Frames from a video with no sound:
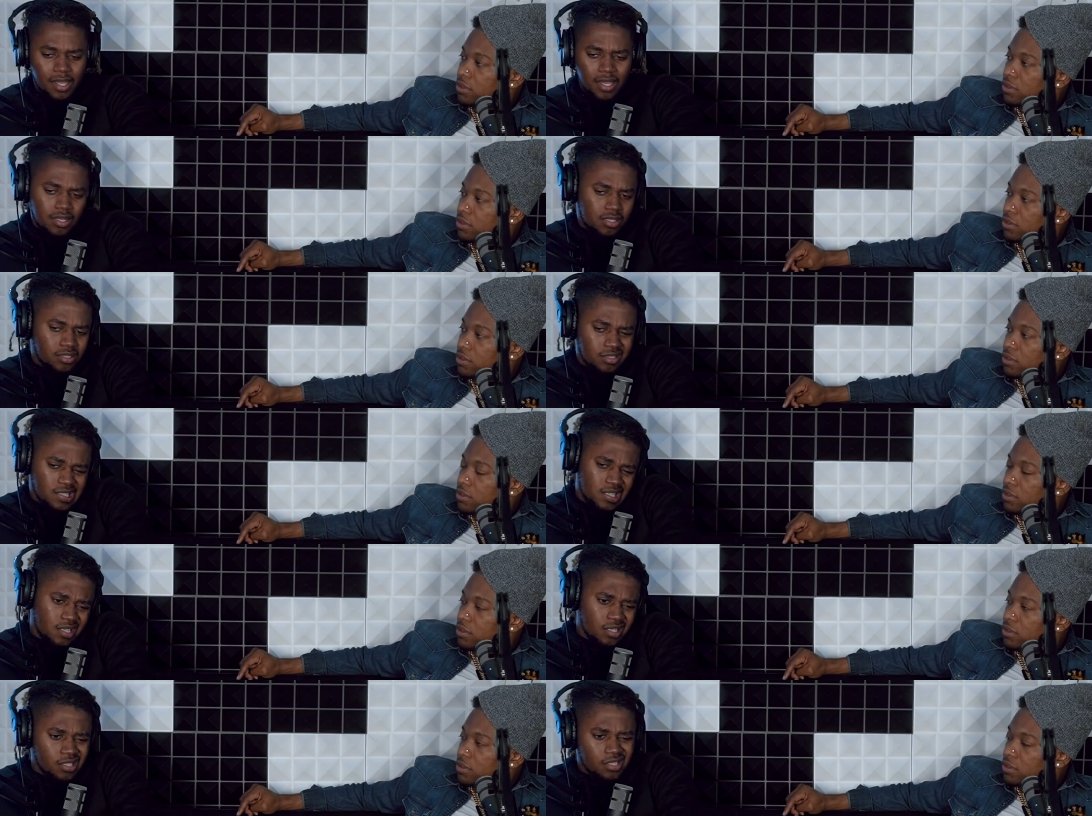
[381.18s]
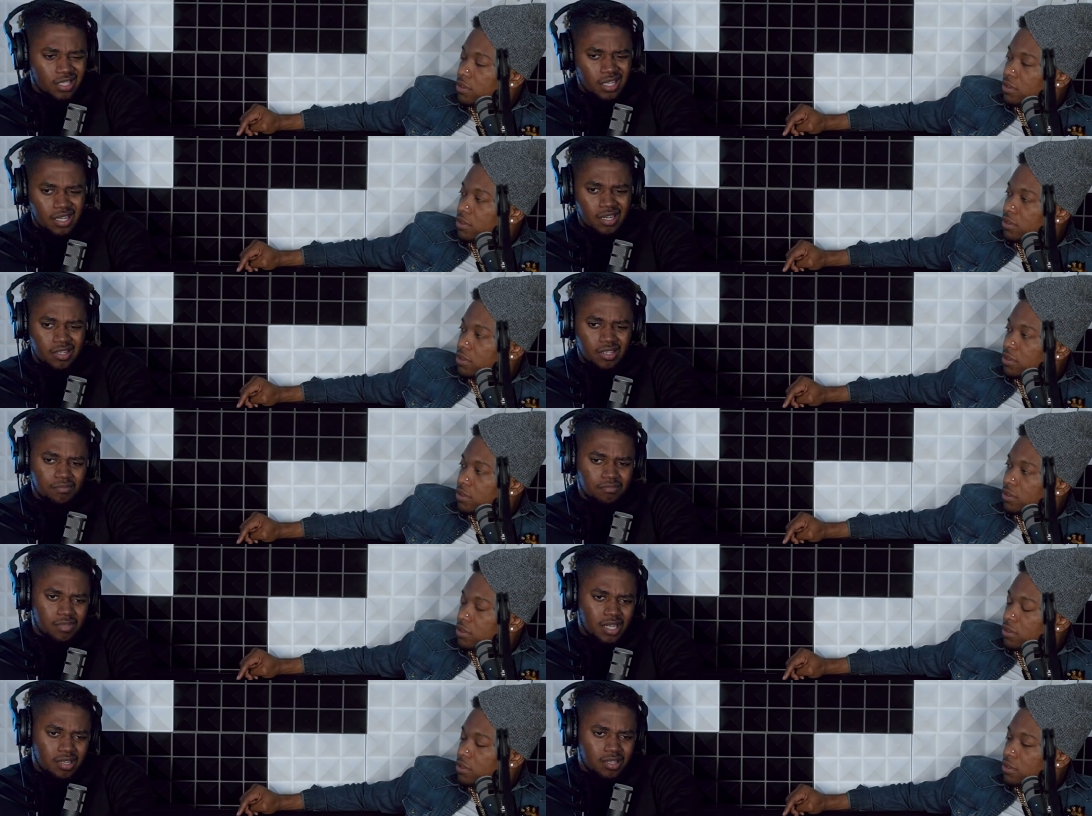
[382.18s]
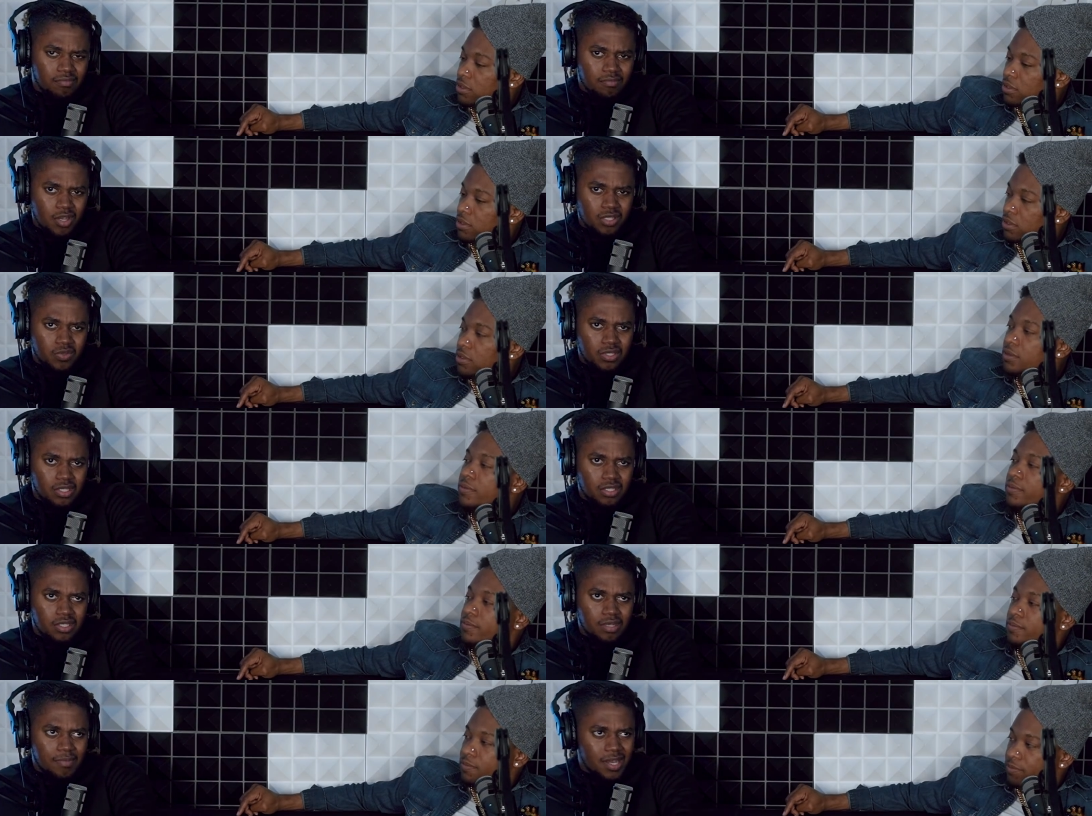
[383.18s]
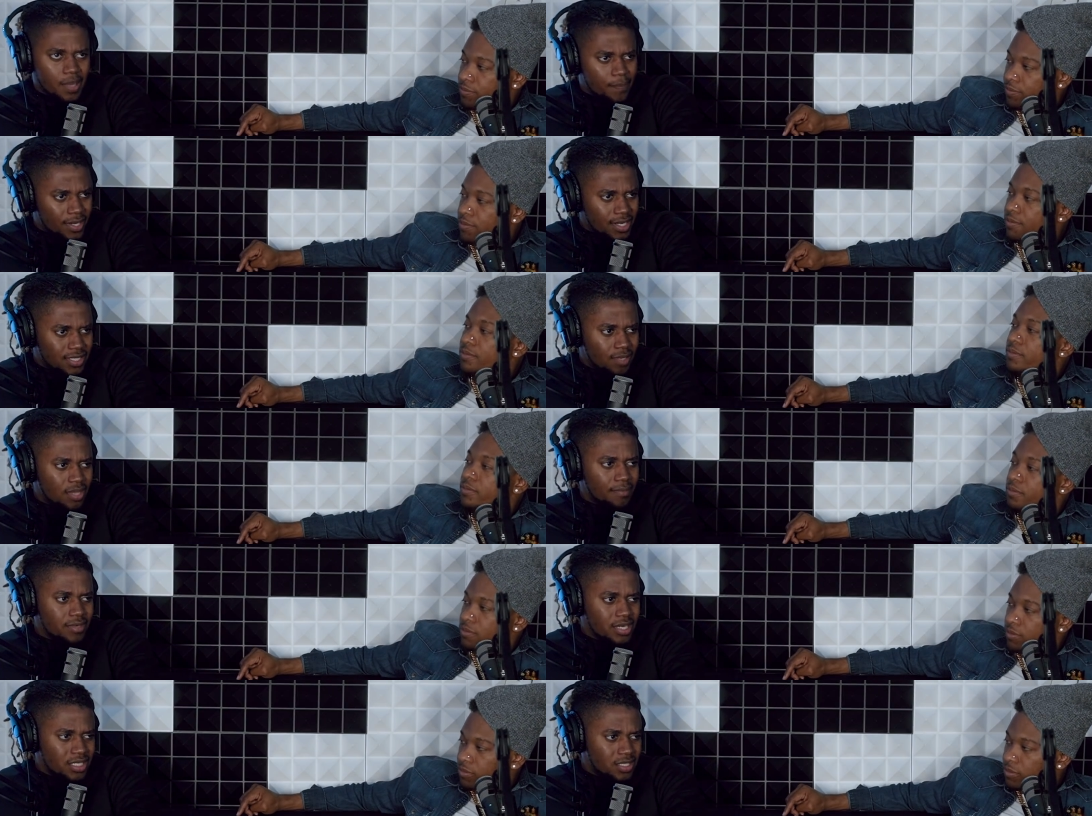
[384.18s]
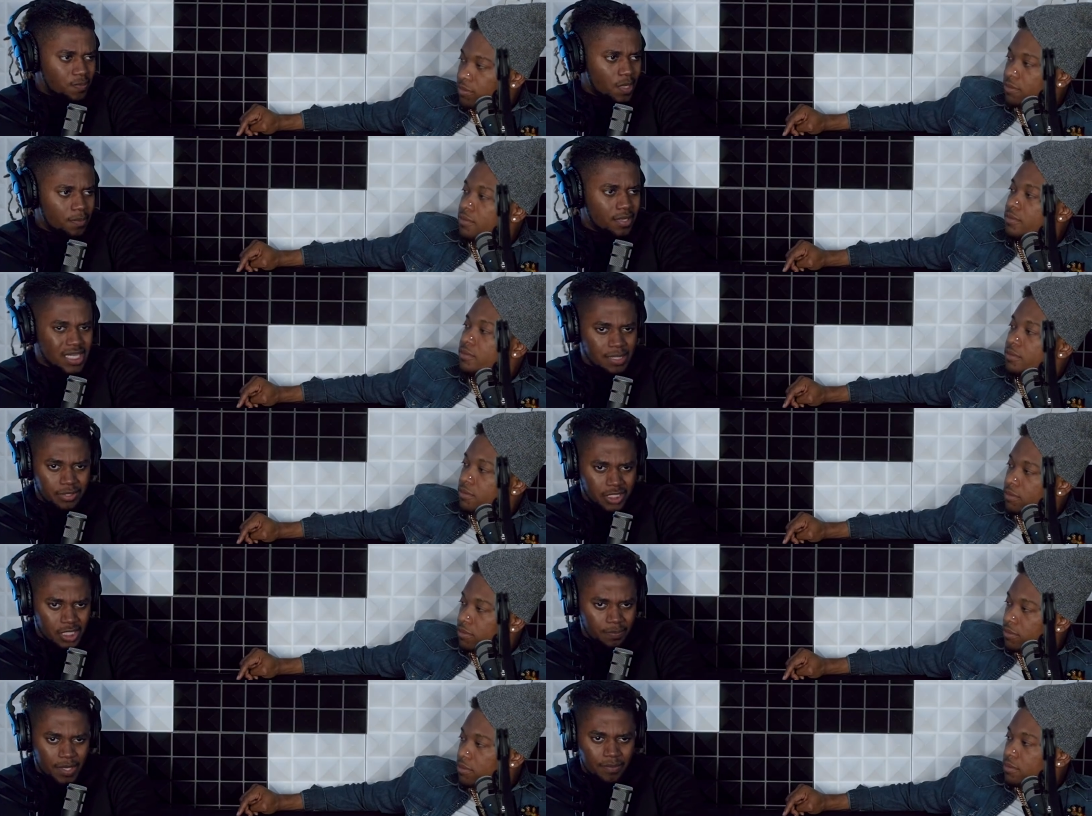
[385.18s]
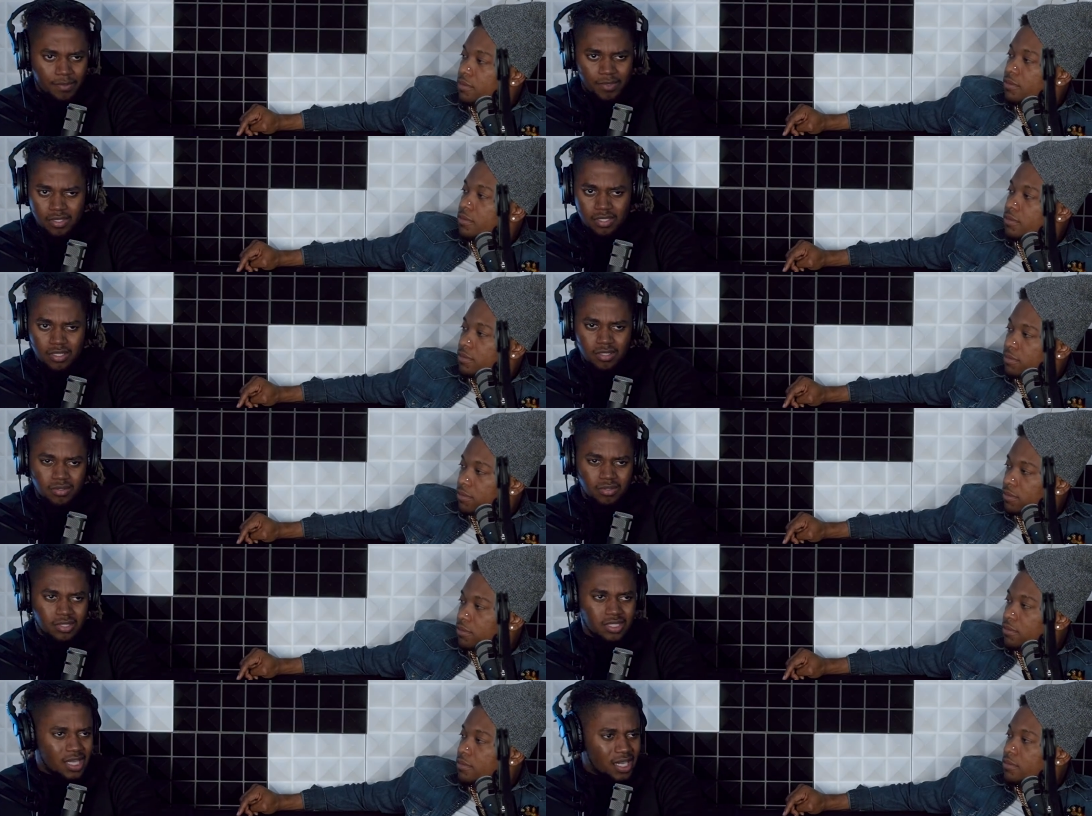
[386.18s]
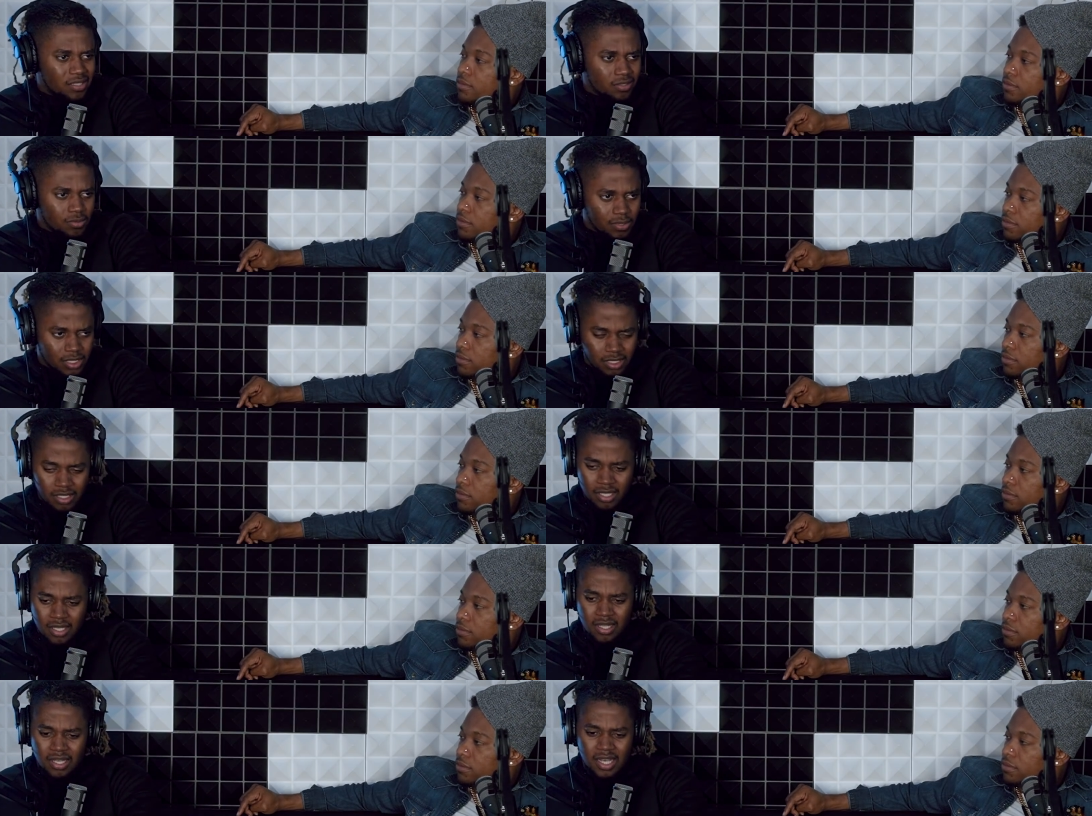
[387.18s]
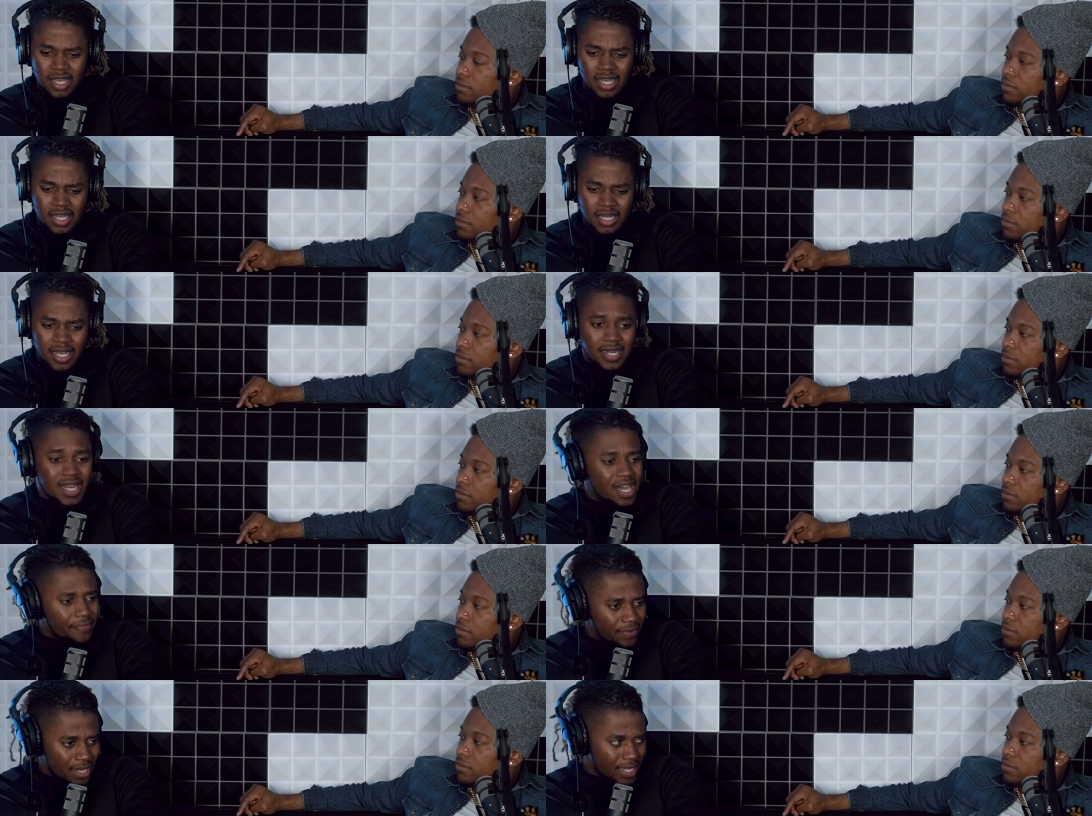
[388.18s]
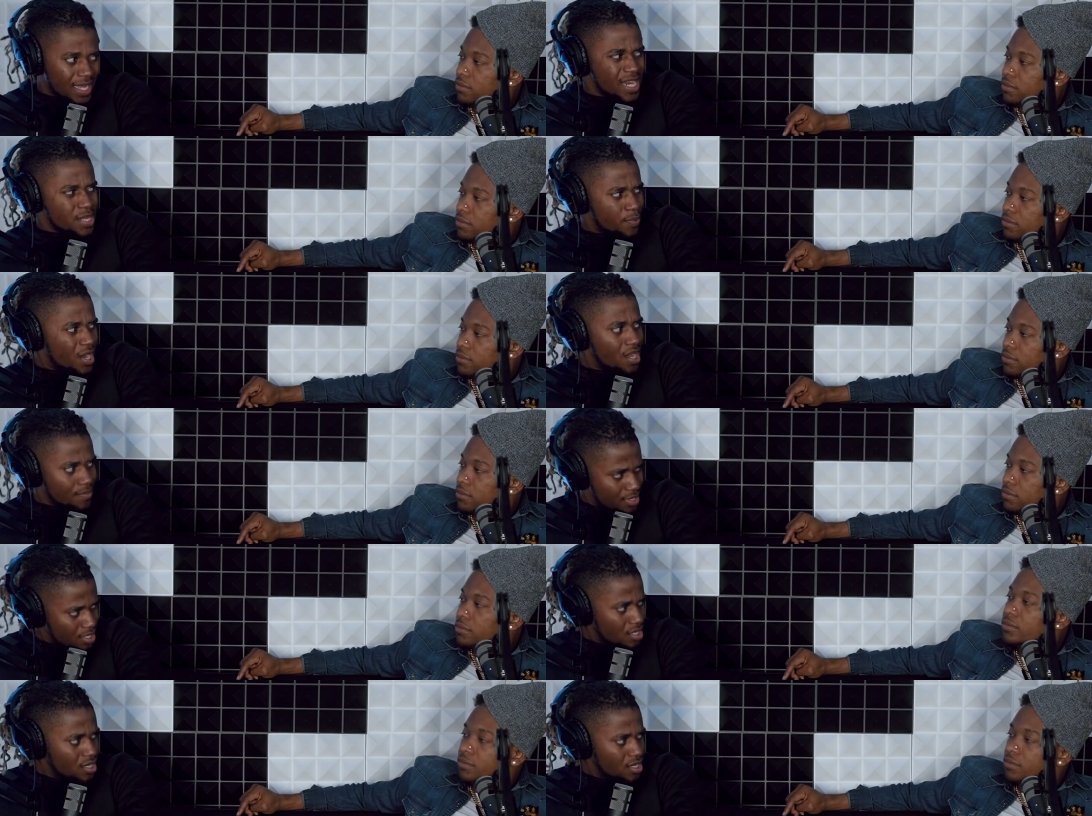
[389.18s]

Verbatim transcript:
Speaker 1: back a little, a look a little buzz with the, the monopoly song when him this Popcaan, him shade poppy boy, yo, no, not unruly and enough like Annie Palmer.